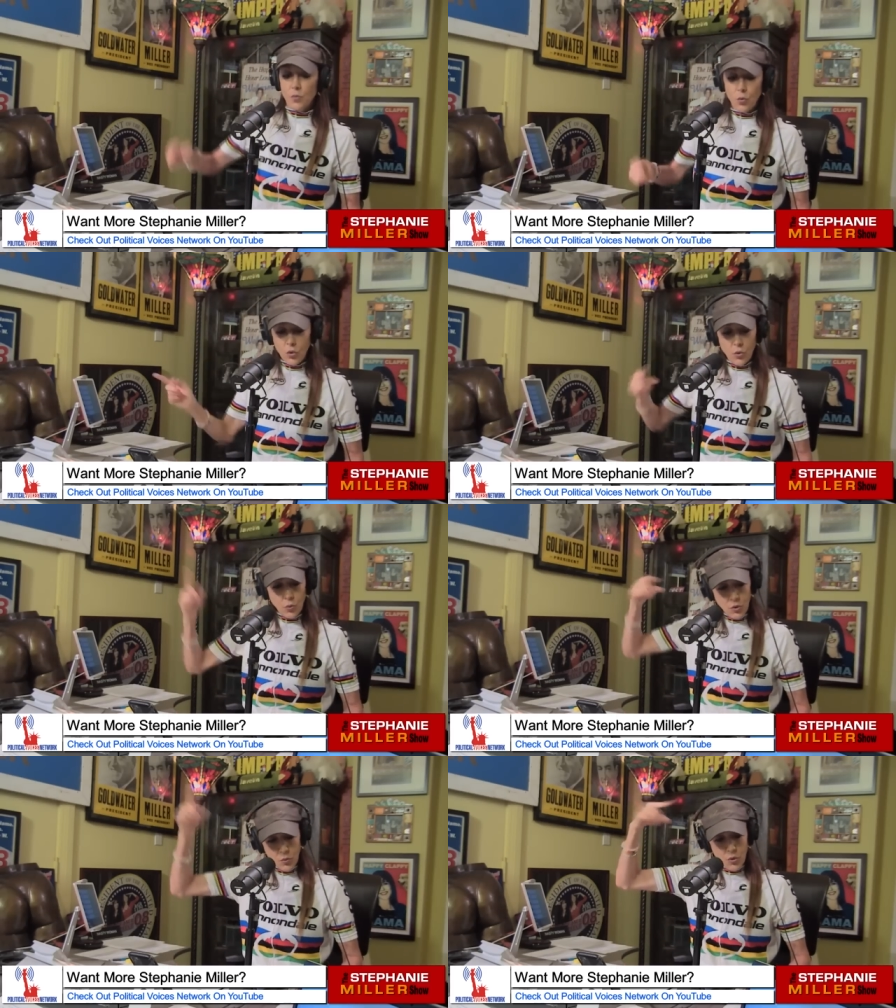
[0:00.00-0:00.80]
woo,
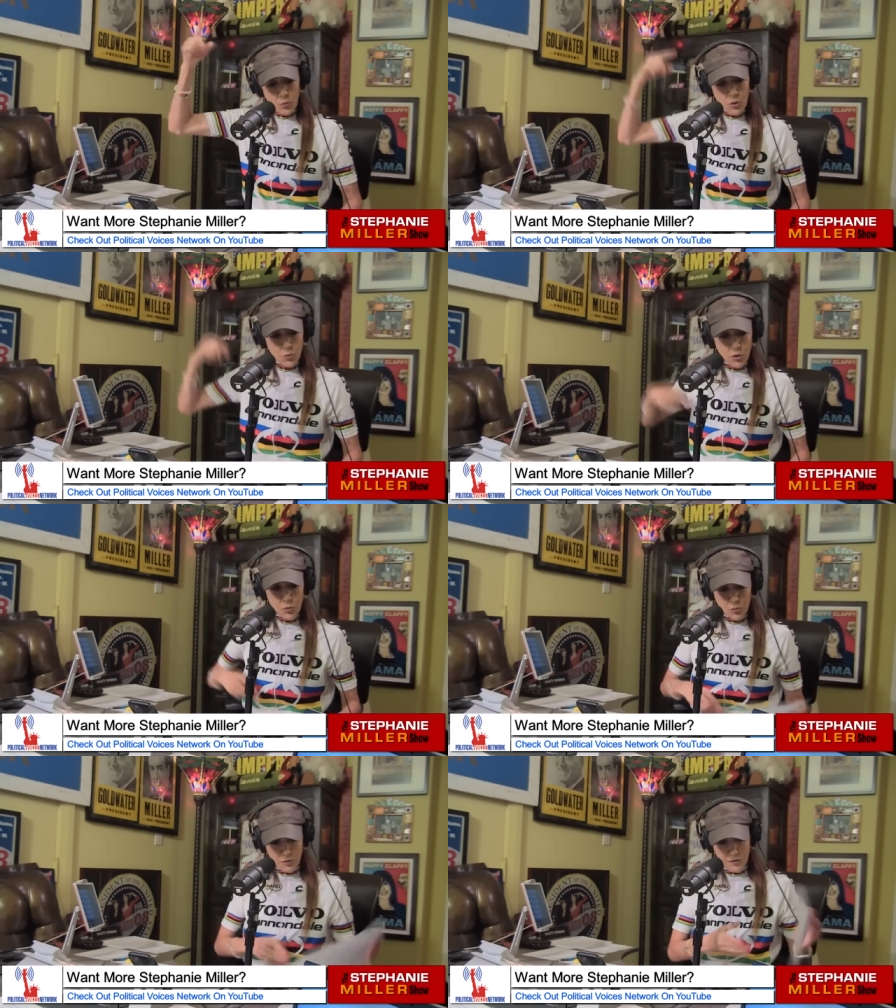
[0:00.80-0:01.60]
woo, woo, woo,
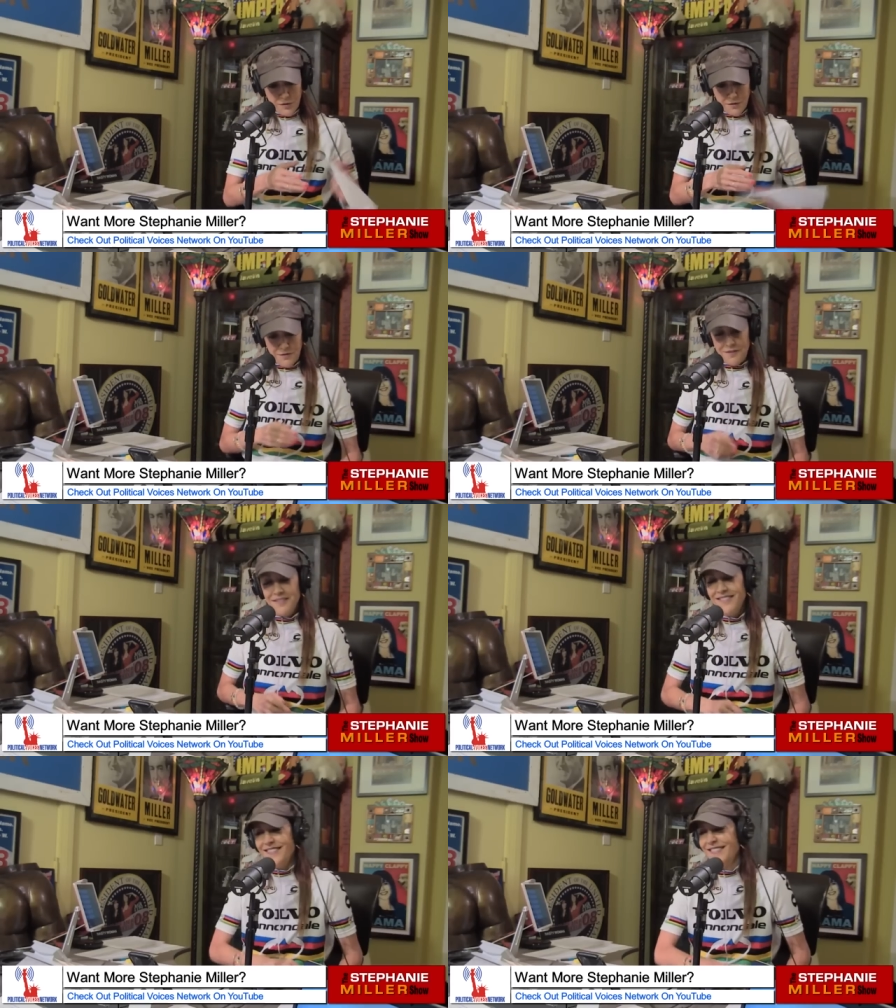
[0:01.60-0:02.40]
woo.
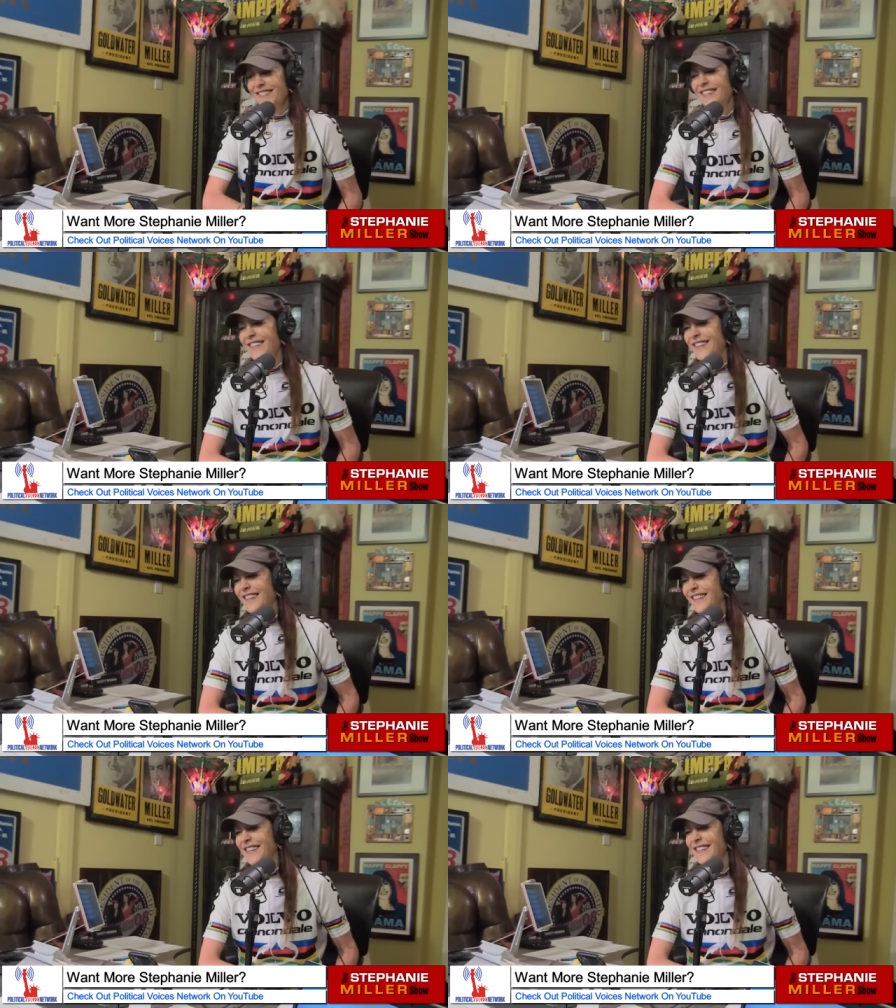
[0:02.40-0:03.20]
Spin art.